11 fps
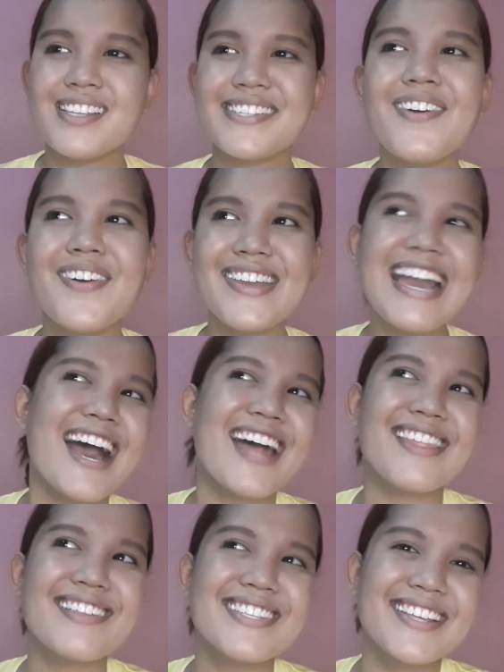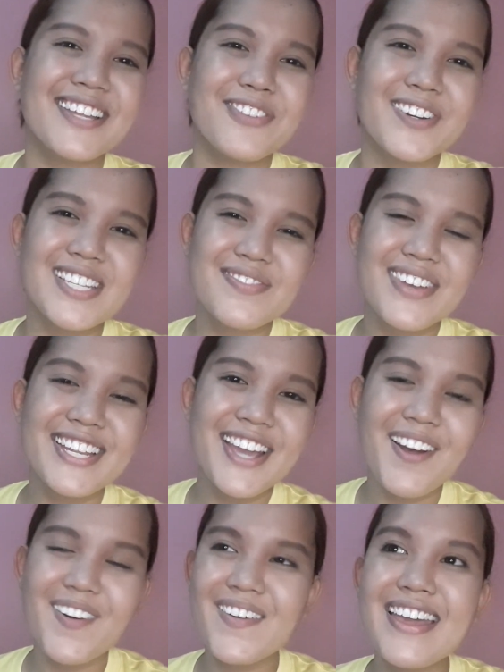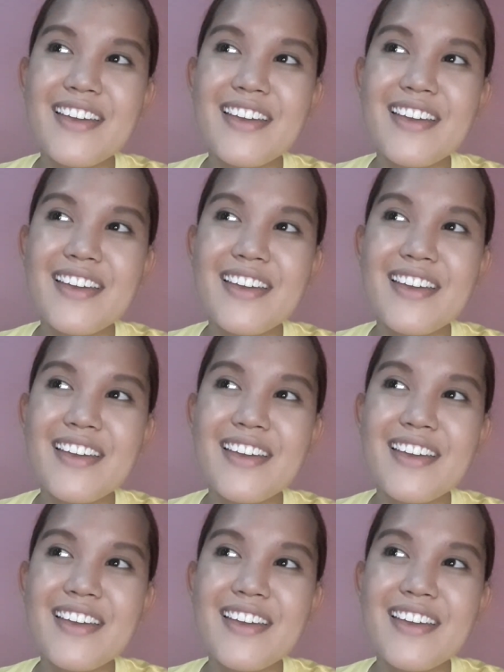So yeah, that's it for this video.